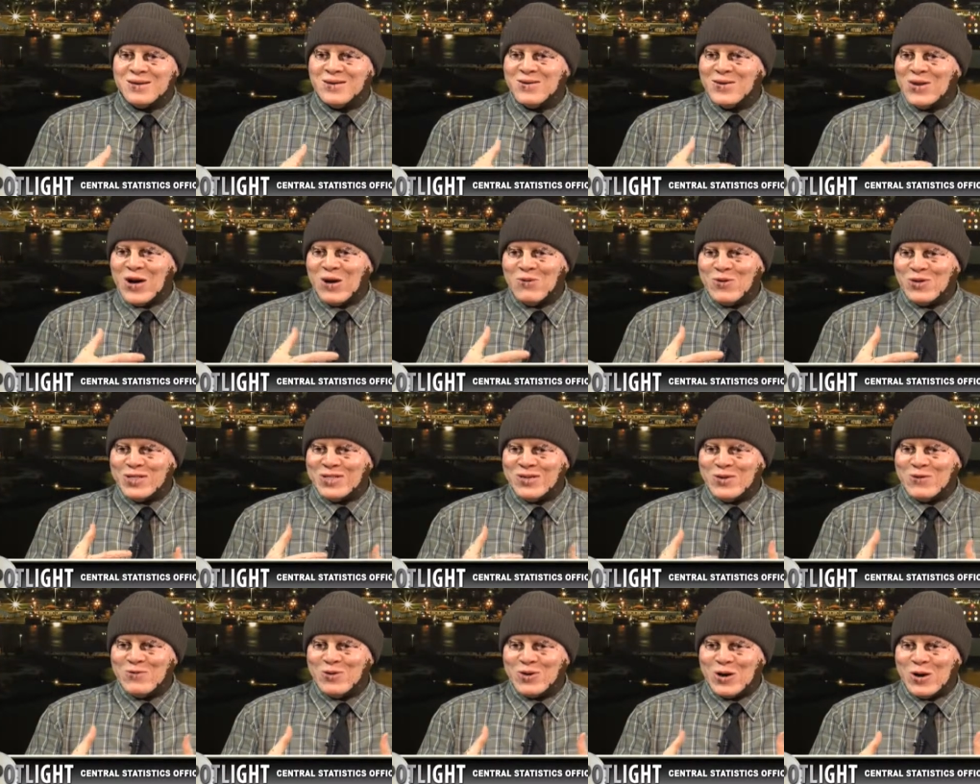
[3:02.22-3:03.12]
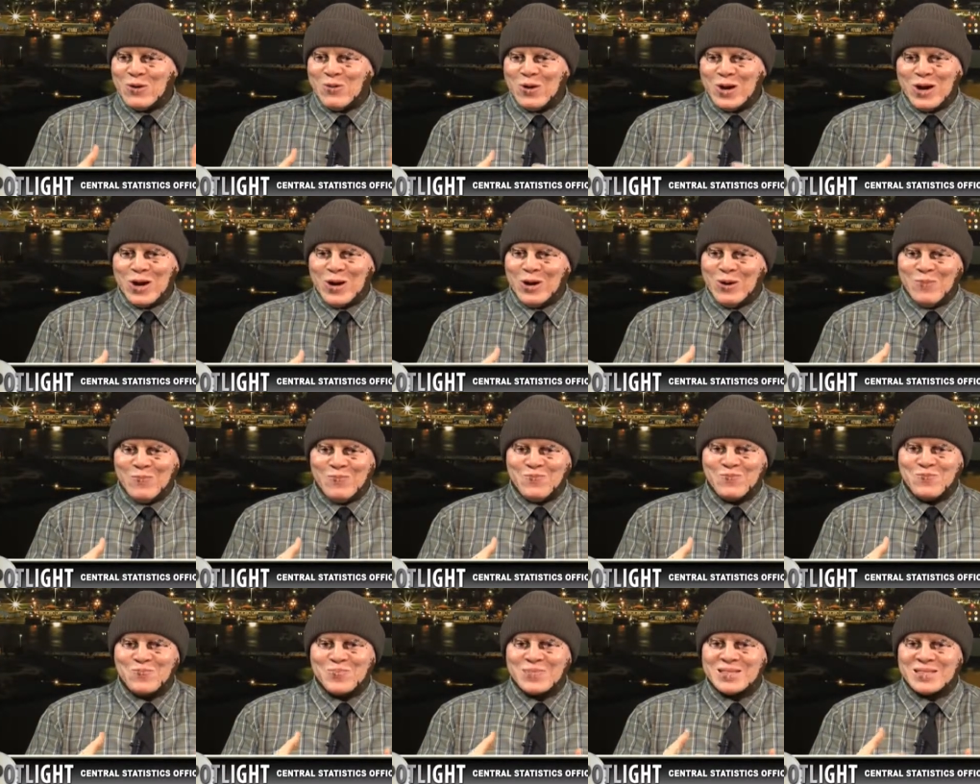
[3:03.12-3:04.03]
our, our, our
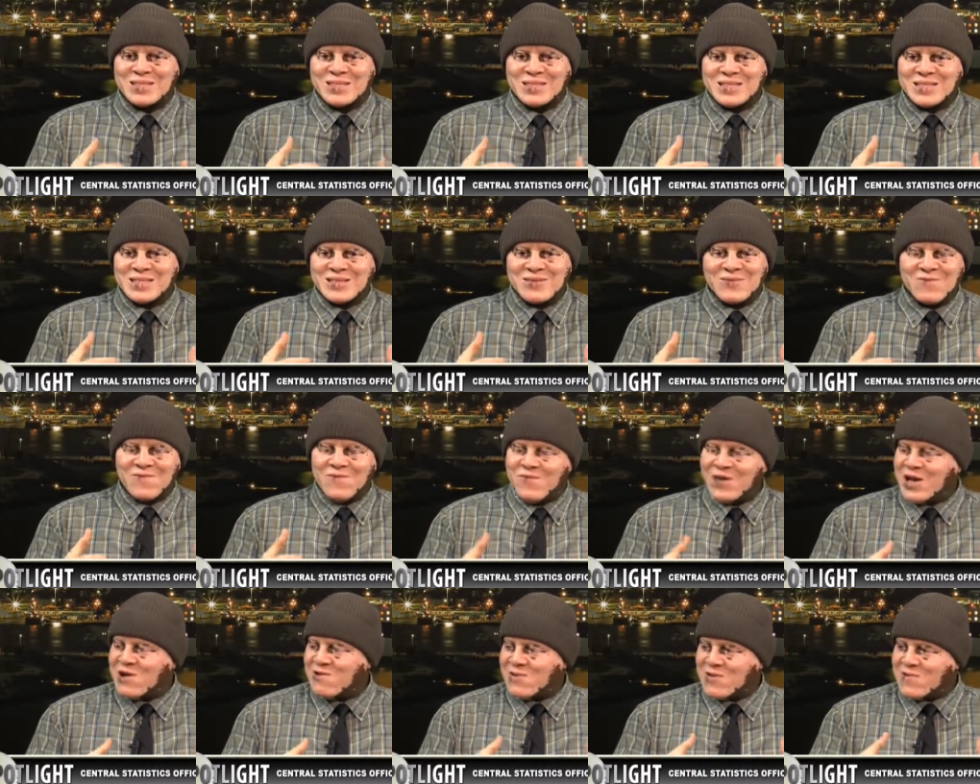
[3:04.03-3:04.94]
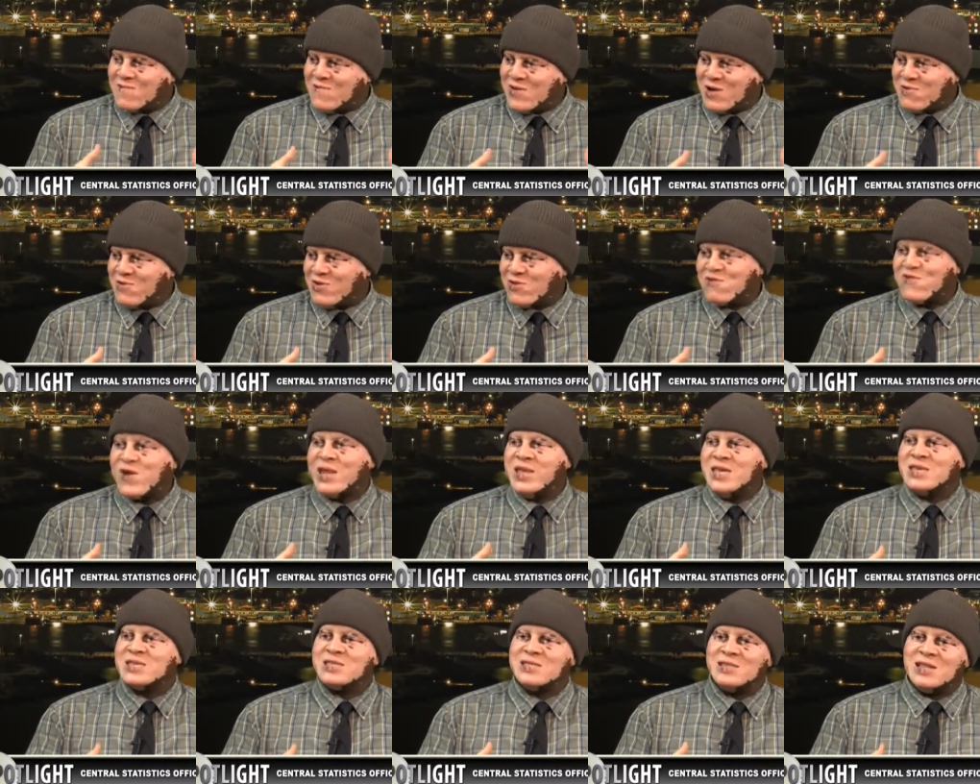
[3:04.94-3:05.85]
um, very, very
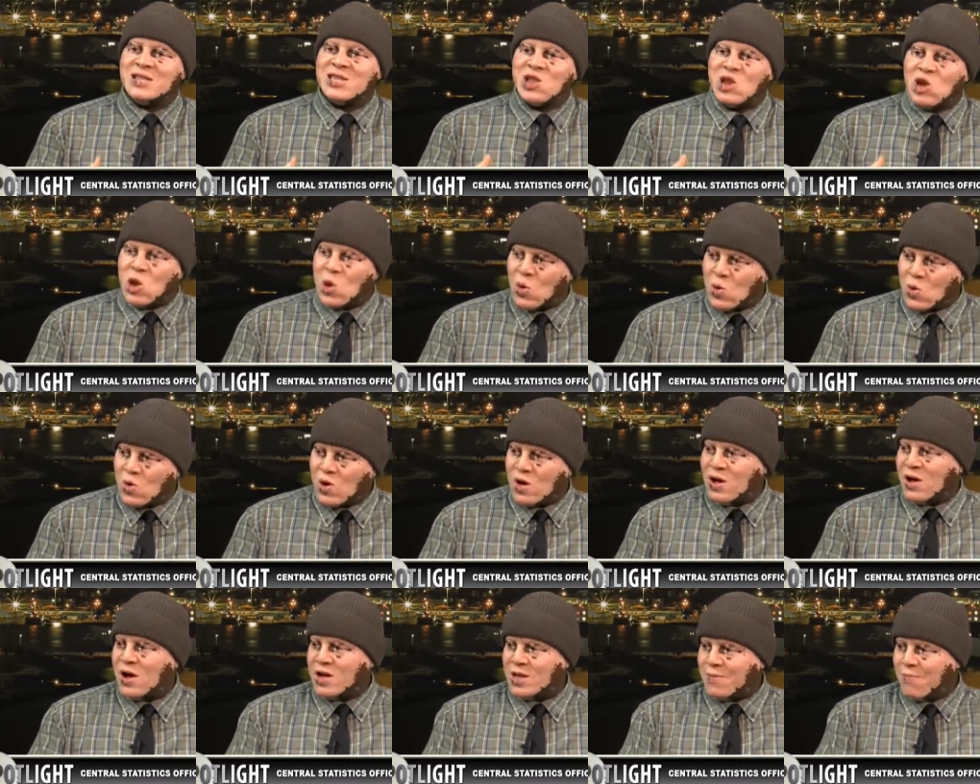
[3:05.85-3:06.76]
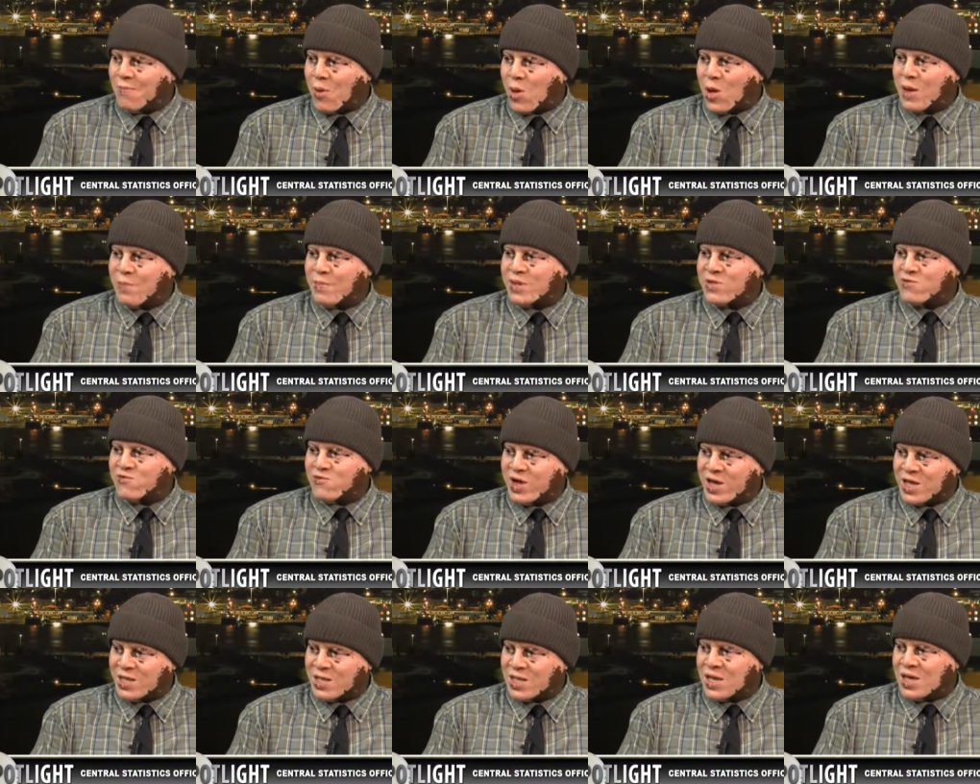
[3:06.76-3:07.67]
traditionally low unemployment
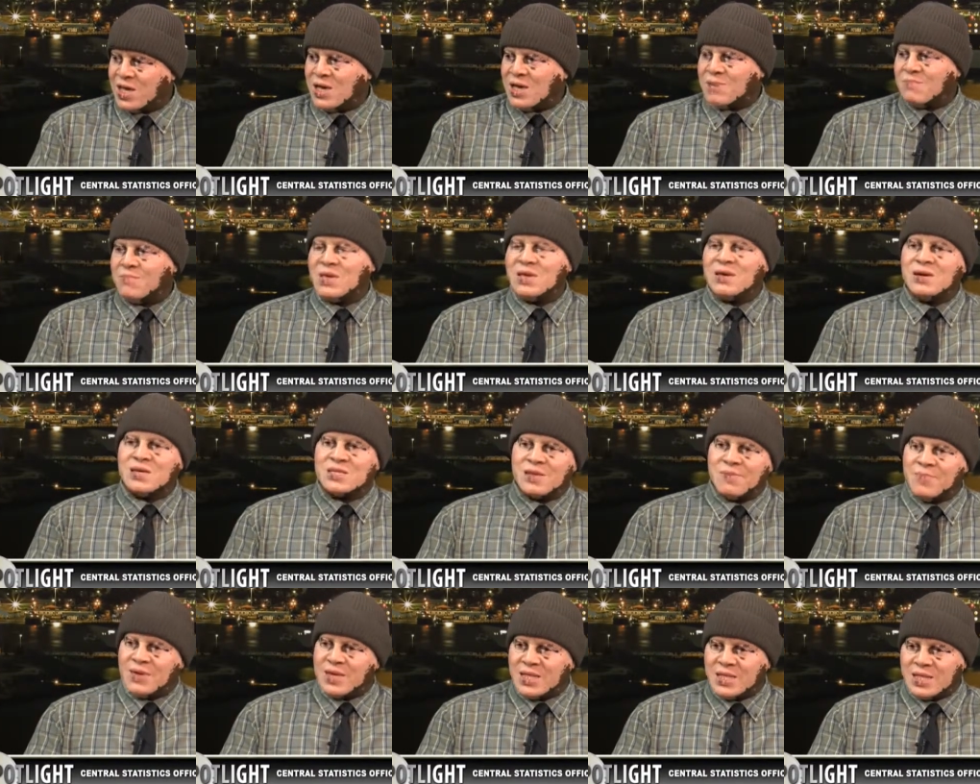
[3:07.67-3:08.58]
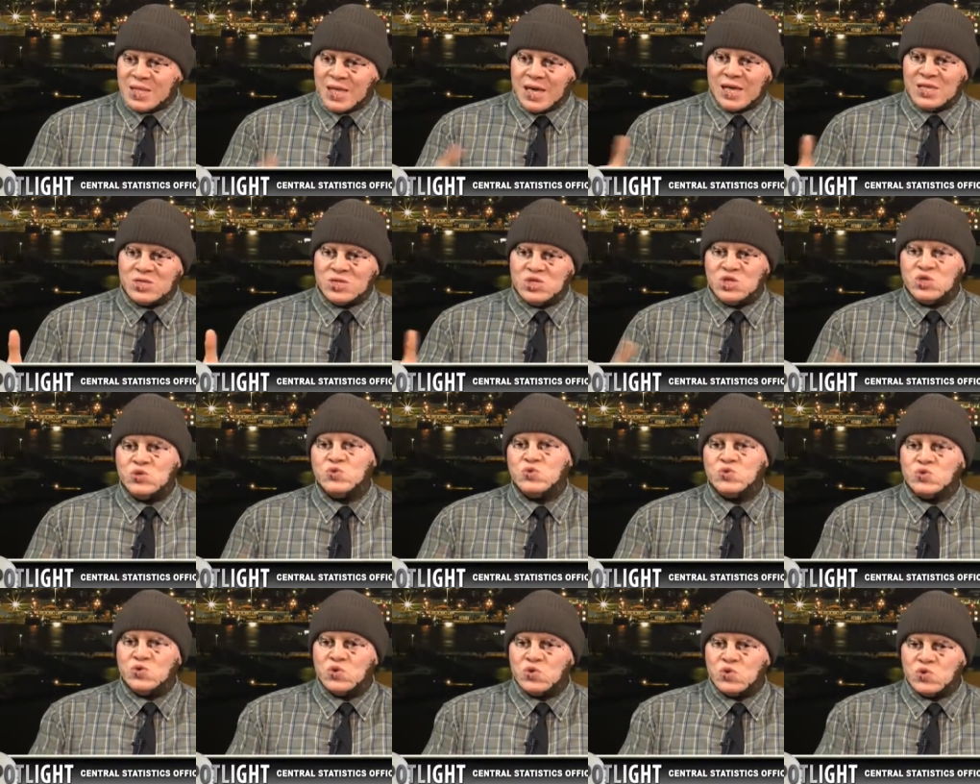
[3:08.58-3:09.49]
rate because, I mean, as you
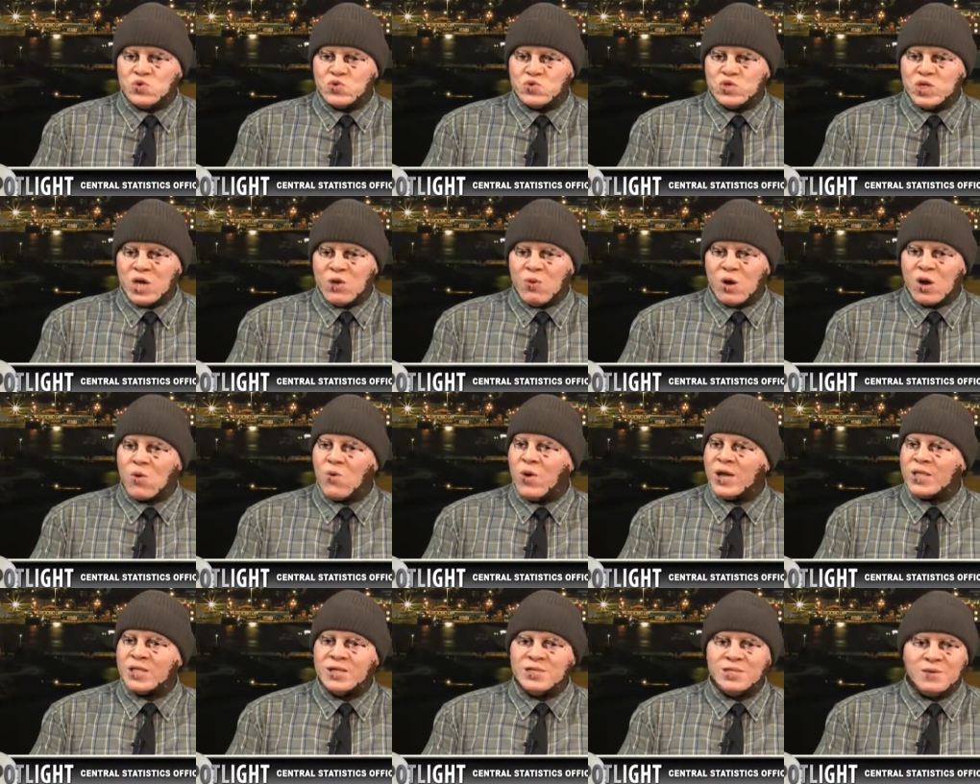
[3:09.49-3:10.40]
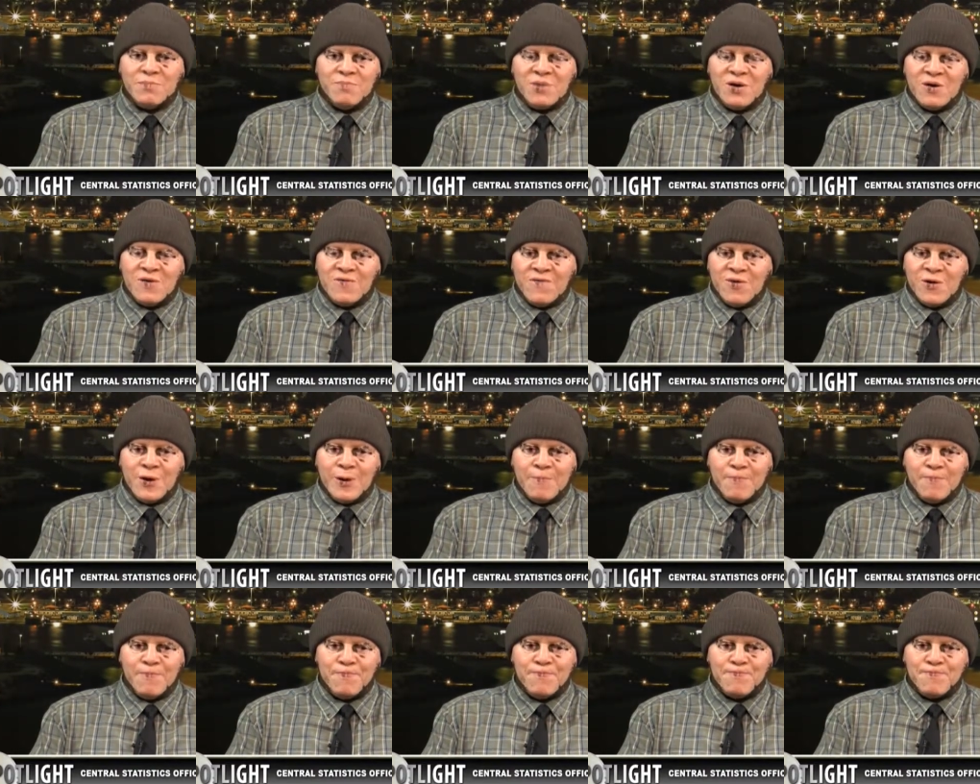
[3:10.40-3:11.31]
know, there were quite a number of um,